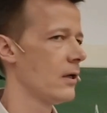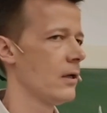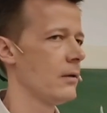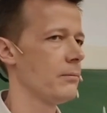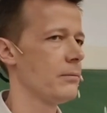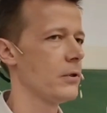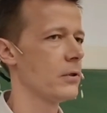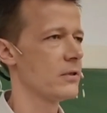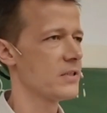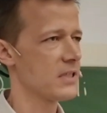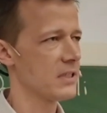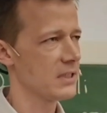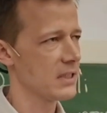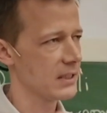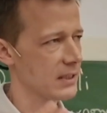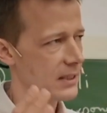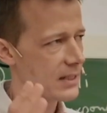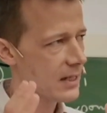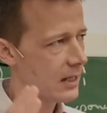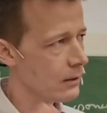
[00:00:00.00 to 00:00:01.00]
because in the
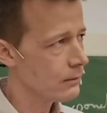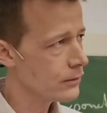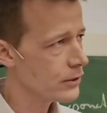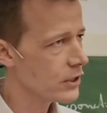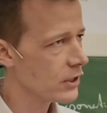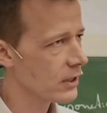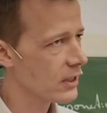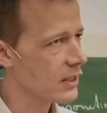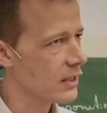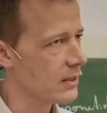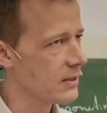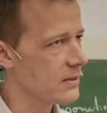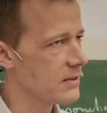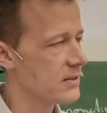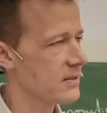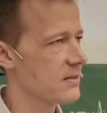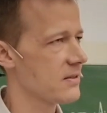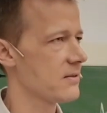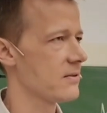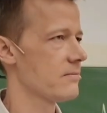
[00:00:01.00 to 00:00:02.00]
Gaussian
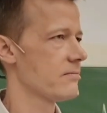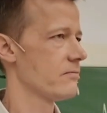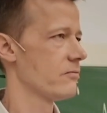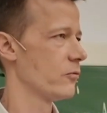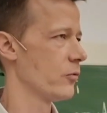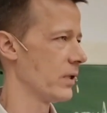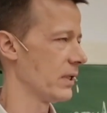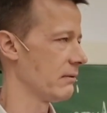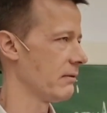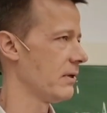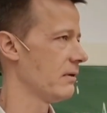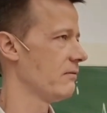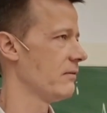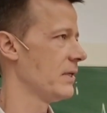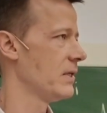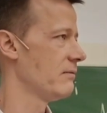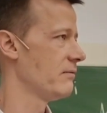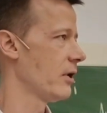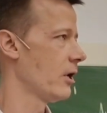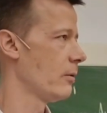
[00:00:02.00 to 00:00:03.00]
case, when
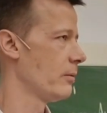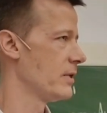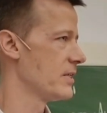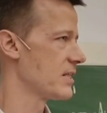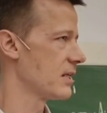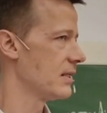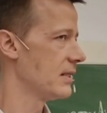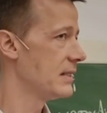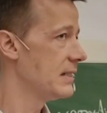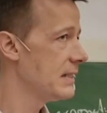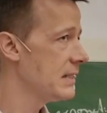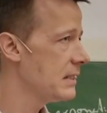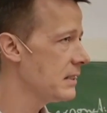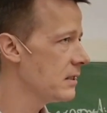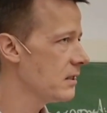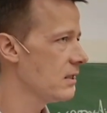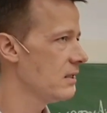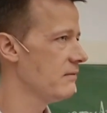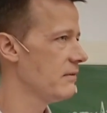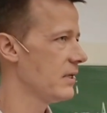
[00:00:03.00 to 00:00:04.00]
the variables are
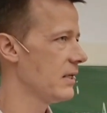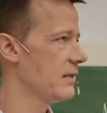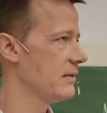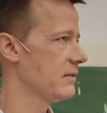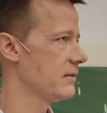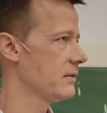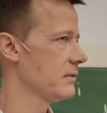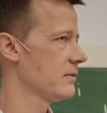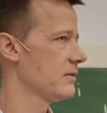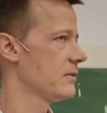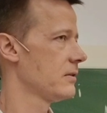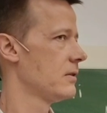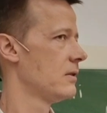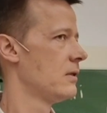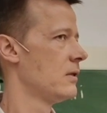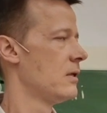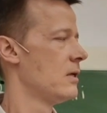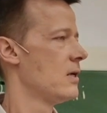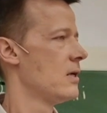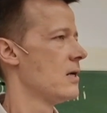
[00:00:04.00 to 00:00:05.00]
linearly related,
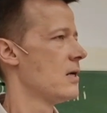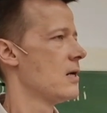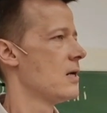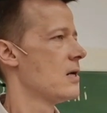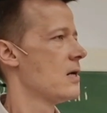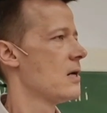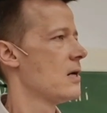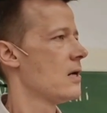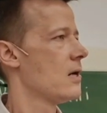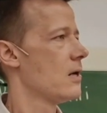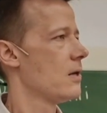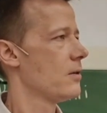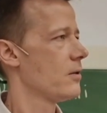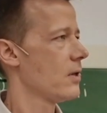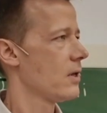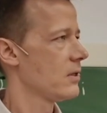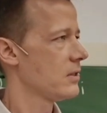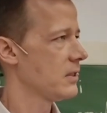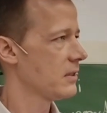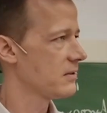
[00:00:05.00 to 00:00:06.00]

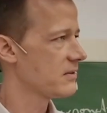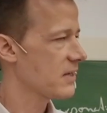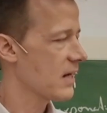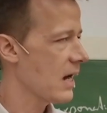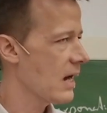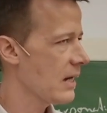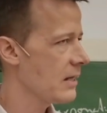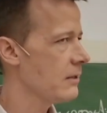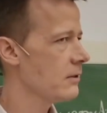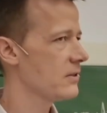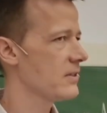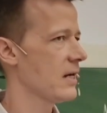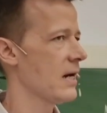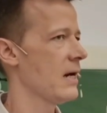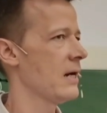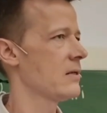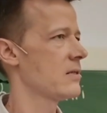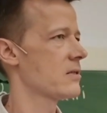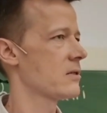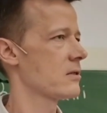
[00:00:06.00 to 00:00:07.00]
the entire
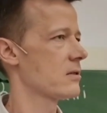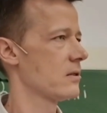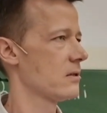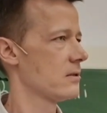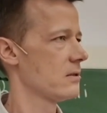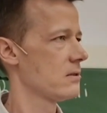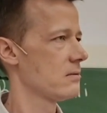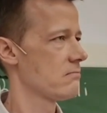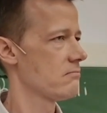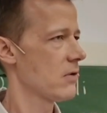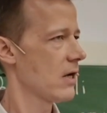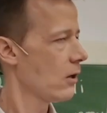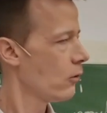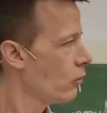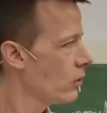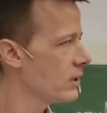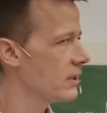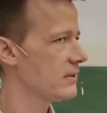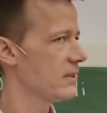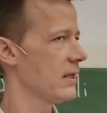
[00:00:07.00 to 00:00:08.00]
task,
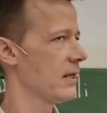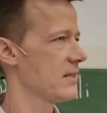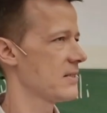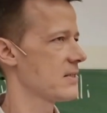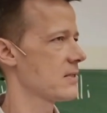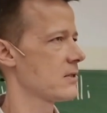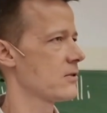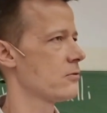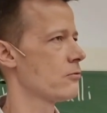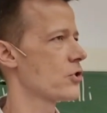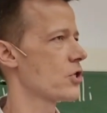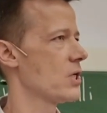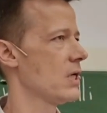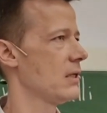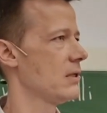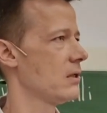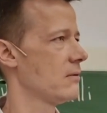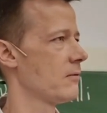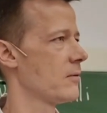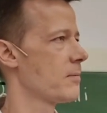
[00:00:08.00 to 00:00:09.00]
all the tasks
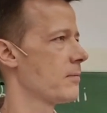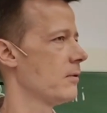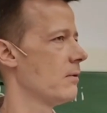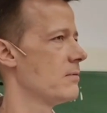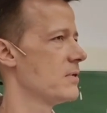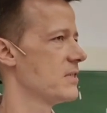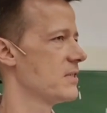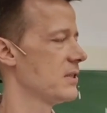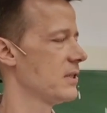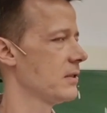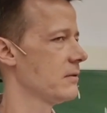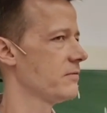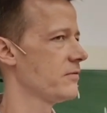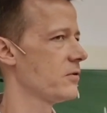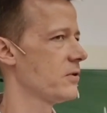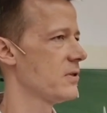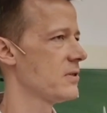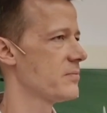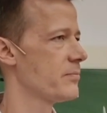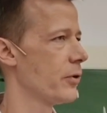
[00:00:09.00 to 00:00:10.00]
associated with probabilistic
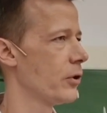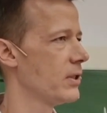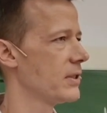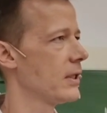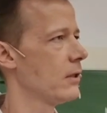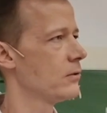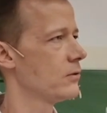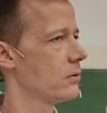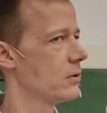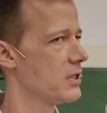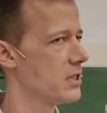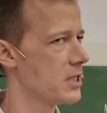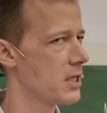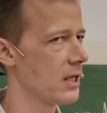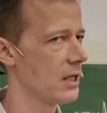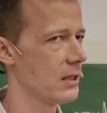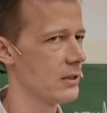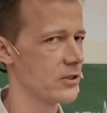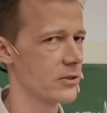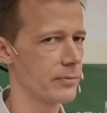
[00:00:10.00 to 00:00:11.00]
inference boil down to linear
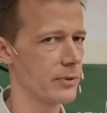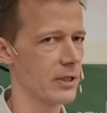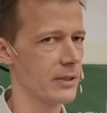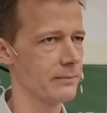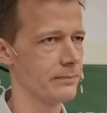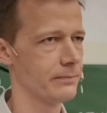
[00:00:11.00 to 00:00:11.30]
algebra.